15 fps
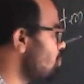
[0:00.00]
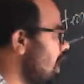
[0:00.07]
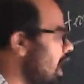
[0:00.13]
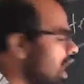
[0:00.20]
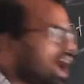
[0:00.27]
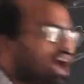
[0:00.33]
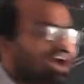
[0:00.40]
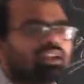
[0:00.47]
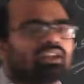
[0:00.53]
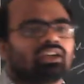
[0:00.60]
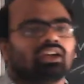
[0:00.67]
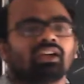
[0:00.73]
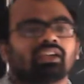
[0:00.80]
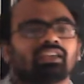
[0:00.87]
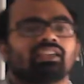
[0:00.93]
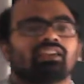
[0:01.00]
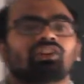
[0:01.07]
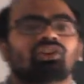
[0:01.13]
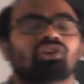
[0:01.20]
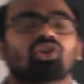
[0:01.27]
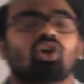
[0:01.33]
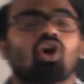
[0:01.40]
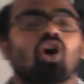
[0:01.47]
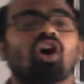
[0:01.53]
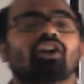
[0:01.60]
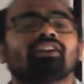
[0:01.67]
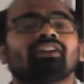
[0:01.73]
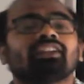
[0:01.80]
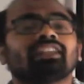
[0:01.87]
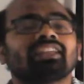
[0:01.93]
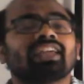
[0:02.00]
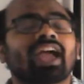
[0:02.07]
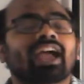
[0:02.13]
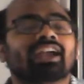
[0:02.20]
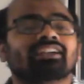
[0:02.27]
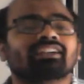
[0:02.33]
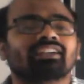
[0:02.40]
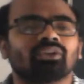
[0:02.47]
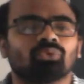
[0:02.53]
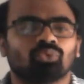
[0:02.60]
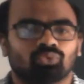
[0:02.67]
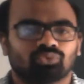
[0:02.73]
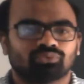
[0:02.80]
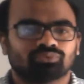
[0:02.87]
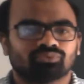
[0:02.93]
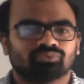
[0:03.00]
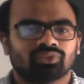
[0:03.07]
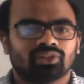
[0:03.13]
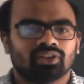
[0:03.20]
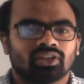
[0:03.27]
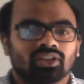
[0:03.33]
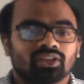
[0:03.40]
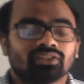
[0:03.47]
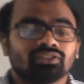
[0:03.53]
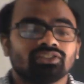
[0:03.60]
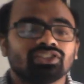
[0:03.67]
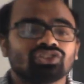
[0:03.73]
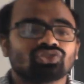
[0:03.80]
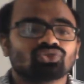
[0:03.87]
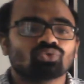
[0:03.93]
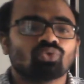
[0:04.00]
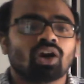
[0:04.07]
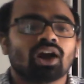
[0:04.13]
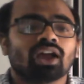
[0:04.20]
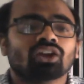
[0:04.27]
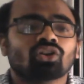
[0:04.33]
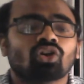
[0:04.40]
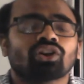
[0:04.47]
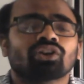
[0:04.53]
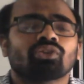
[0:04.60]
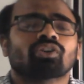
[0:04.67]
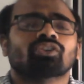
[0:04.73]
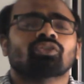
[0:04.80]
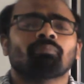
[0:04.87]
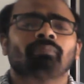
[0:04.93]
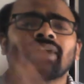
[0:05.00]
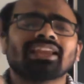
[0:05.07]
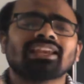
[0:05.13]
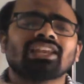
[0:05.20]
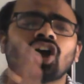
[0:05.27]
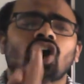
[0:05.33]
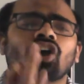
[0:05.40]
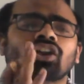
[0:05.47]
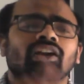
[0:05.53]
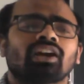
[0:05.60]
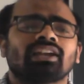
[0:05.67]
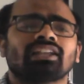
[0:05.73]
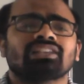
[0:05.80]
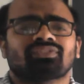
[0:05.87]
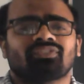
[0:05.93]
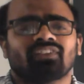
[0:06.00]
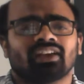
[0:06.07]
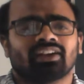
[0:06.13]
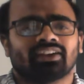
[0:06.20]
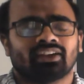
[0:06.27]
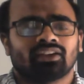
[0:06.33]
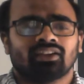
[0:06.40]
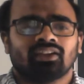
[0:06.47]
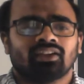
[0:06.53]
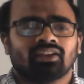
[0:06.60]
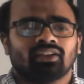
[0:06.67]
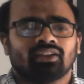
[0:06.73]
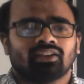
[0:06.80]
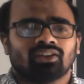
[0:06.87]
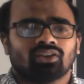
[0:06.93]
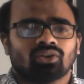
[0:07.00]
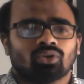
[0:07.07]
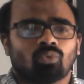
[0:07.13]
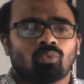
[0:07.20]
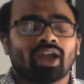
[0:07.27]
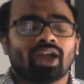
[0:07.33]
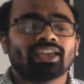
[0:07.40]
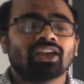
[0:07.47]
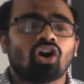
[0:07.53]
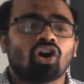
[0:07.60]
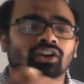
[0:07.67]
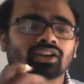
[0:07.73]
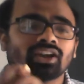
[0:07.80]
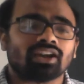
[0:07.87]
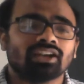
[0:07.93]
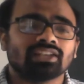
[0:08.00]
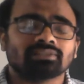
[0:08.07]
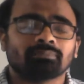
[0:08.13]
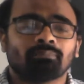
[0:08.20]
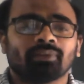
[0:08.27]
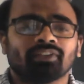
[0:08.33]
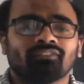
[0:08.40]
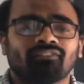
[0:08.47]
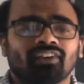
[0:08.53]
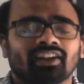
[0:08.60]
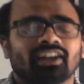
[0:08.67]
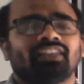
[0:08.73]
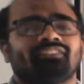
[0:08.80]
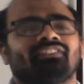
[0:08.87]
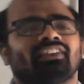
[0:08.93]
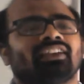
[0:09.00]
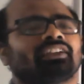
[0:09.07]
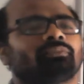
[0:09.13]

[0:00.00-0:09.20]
are non-reactive. These two are non-reactive. Mainly argon is filled. Why argon is preferably filled?